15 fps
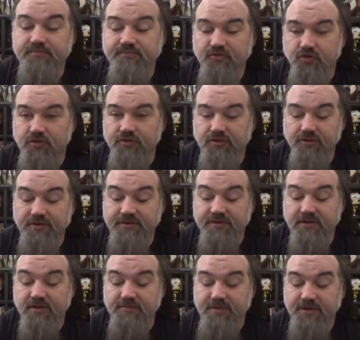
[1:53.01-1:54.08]
Of course, Logan's
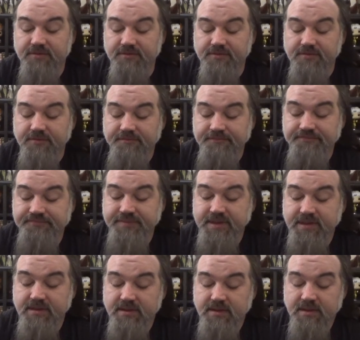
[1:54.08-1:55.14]
indisposed,
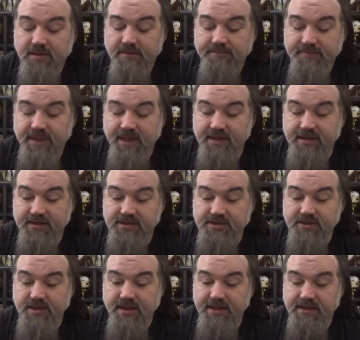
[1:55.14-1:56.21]

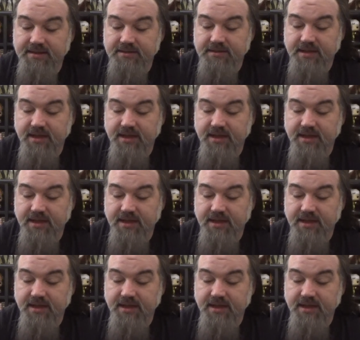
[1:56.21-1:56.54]
and